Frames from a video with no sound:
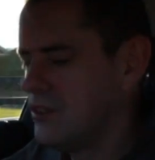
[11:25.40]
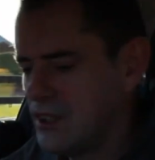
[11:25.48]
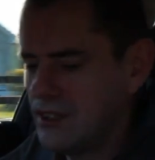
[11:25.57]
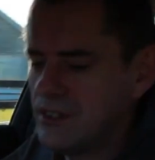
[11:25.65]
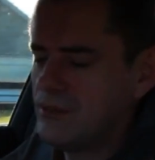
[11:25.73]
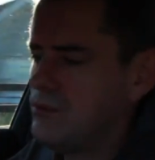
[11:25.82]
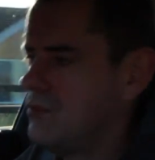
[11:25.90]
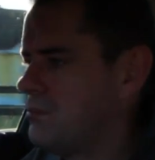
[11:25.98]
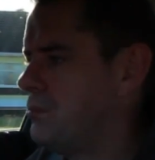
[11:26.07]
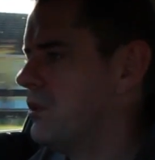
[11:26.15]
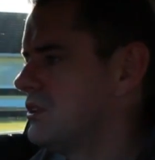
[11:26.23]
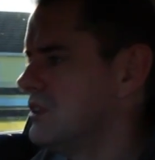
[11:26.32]
this
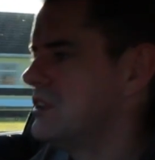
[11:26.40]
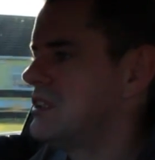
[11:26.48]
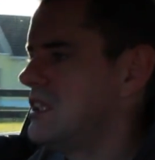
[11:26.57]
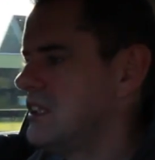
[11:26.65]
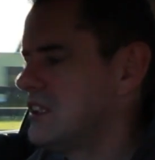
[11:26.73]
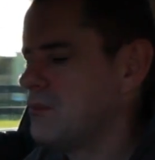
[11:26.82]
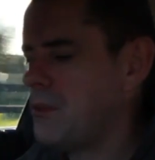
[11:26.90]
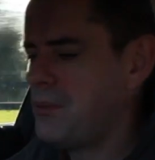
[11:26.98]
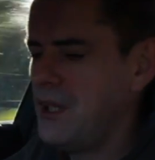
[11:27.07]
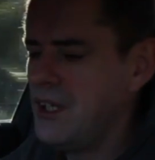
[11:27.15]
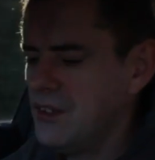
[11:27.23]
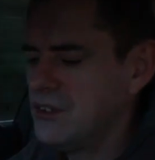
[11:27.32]
button system up
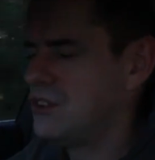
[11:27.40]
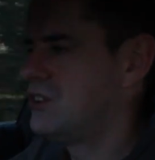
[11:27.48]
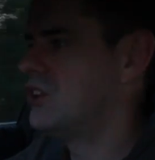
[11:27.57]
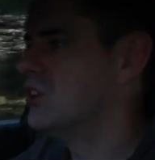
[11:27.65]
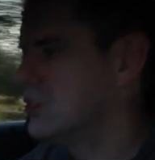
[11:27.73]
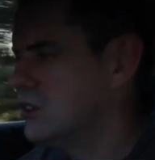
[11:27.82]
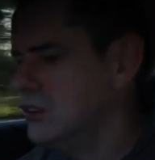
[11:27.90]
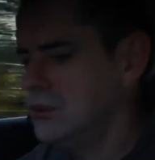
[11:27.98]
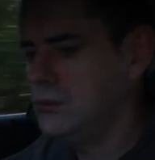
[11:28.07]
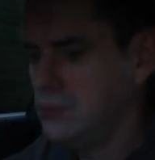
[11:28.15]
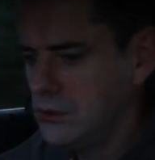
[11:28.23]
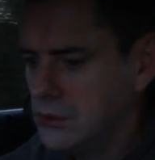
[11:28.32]
here doesn't
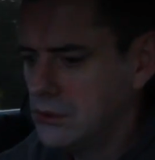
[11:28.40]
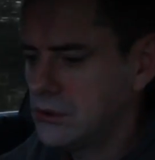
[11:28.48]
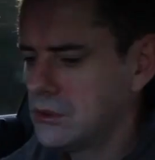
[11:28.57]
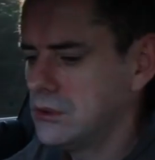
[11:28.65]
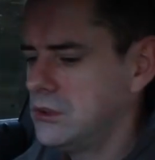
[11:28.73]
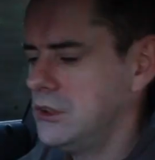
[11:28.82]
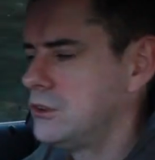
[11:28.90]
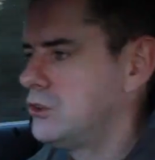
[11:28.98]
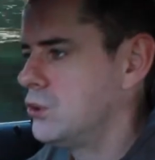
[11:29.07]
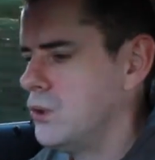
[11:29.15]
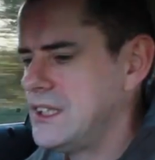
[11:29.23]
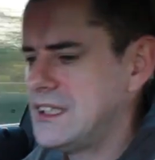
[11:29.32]
work. You
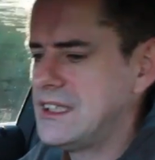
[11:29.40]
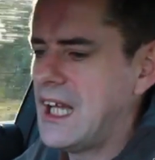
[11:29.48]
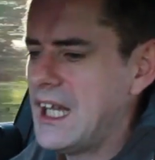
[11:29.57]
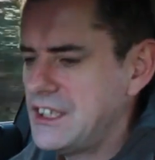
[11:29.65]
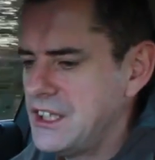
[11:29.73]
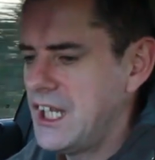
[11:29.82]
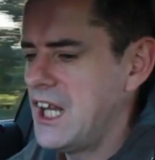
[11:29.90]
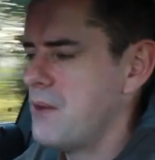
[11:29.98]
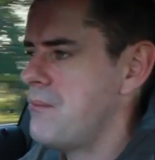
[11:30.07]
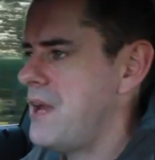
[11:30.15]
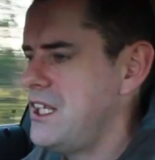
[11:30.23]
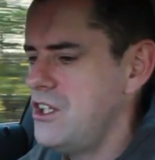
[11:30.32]
twist that, you get a
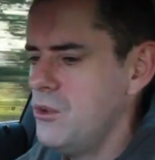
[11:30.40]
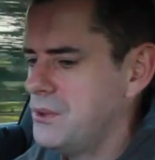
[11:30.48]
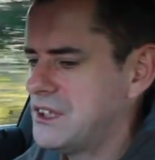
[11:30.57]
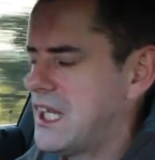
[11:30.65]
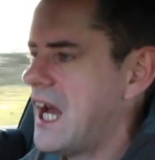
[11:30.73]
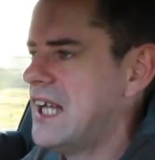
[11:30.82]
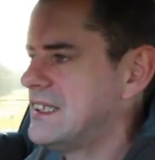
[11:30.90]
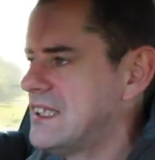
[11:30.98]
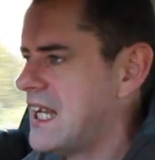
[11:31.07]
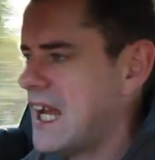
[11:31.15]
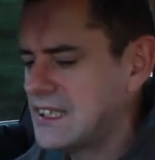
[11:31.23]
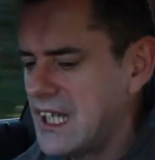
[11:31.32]
menu, but you can't
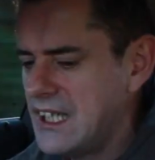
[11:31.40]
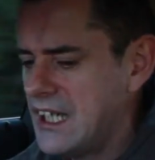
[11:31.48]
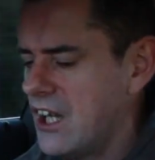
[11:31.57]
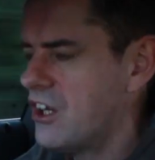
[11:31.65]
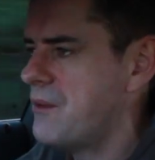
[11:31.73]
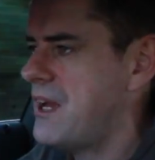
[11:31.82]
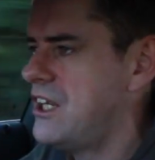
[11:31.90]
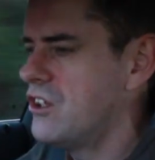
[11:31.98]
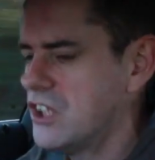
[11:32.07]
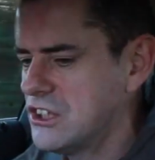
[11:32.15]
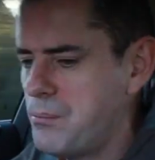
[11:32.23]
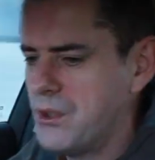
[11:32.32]
select anything out of the menu
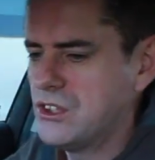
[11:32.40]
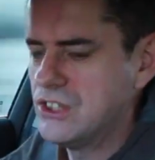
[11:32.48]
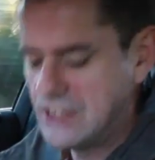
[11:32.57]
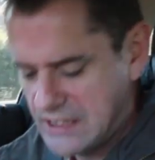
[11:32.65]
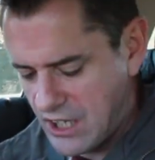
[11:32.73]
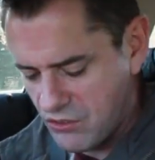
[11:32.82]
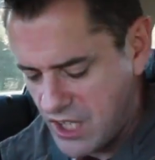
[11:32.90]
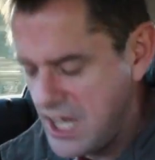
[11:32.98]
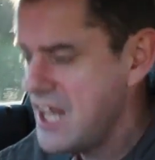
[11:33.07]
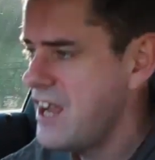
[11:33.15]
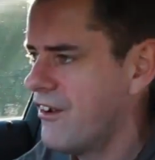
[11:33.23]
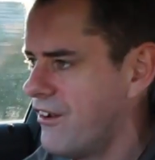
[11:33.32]
because the button's down
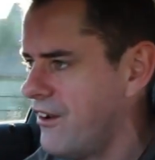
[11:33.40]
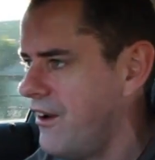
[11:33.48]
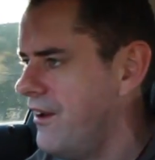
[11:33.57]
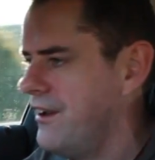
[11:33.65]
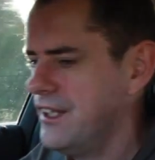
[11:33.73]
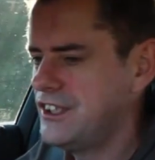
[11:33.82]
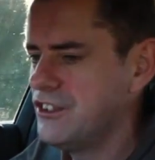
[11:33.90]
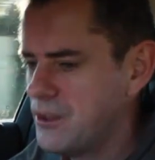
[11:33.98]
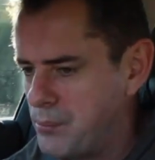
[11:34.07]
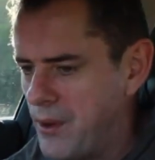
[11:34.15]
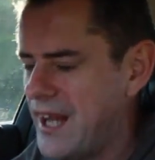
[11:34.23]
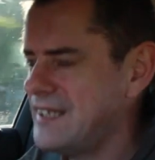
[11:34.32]
here that you have
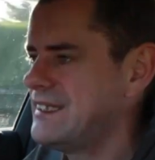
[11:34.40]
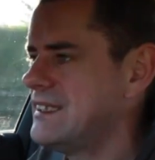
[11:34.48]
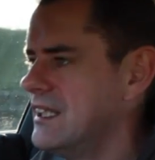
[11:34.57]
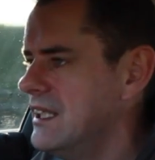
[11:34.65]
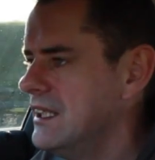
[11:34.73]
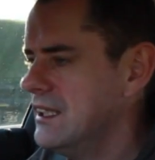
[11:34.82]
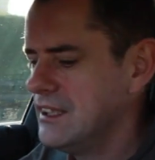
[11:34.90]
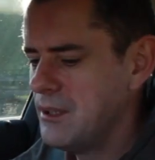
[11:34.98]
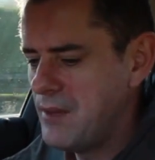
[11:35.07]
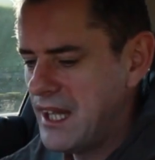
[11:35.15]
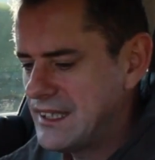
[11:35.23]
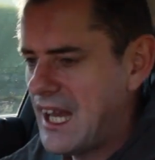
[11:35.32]
to press to
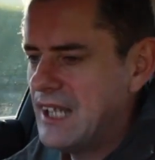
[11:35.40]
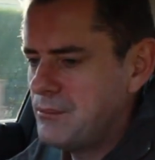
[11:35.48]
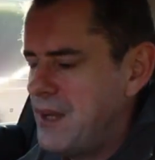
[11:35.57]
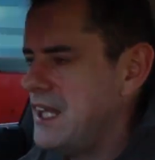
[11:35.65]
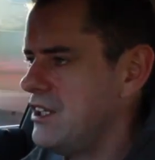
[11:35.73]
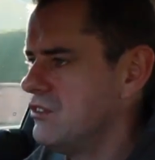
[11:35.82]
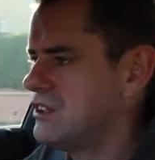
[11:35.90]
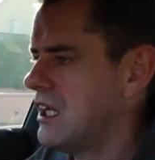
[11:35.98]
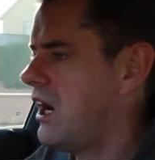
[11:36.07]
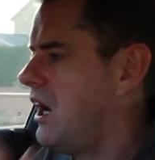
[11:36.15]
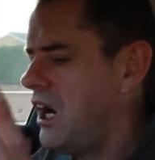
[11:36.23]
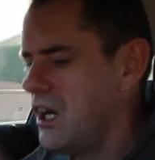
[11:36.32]
make that menu.
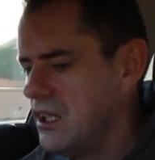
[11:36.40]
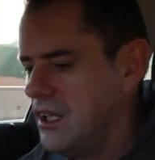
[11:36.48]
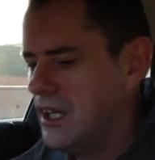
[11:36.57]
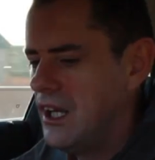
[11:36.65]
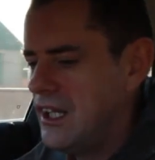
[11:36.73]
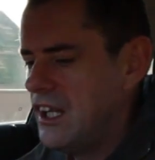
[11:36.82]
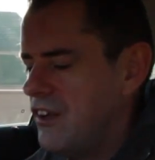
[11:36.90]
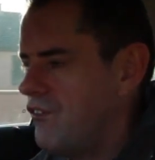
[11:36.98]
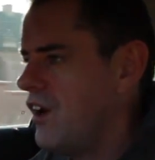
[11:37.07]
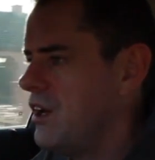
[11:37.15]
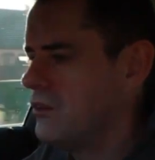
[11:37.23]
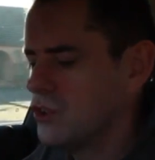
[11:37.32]
And then the
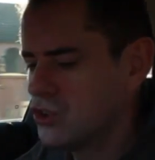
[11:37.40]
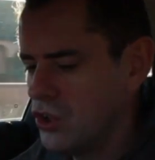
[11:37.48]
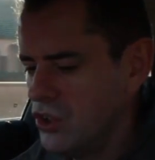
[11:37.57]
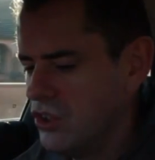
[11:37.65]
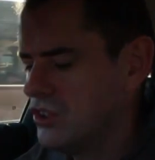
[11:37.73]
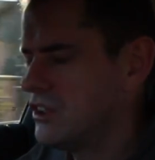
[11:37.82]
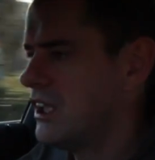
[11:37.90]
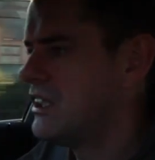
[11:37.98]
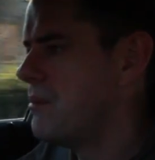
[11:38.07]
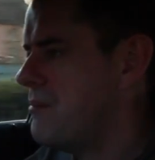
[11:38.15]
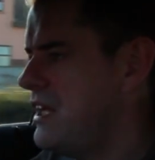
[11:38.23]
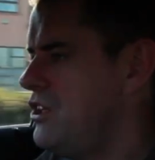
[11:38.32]
volume control looks like
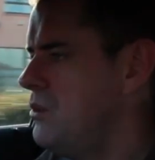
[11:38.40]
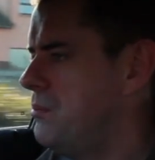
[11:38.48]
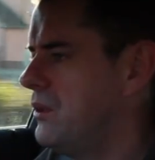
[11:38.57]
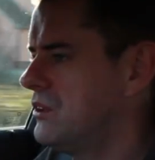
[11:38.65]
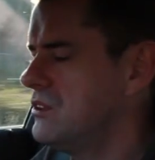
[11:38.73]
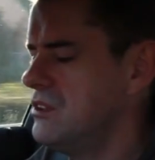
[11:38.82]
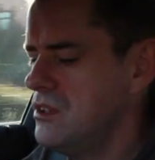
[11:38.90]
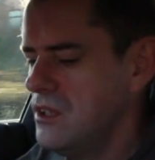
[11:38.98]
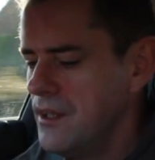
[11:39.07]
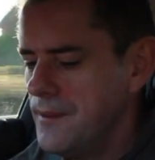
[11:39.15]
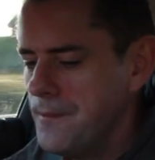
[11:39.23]
the menu button.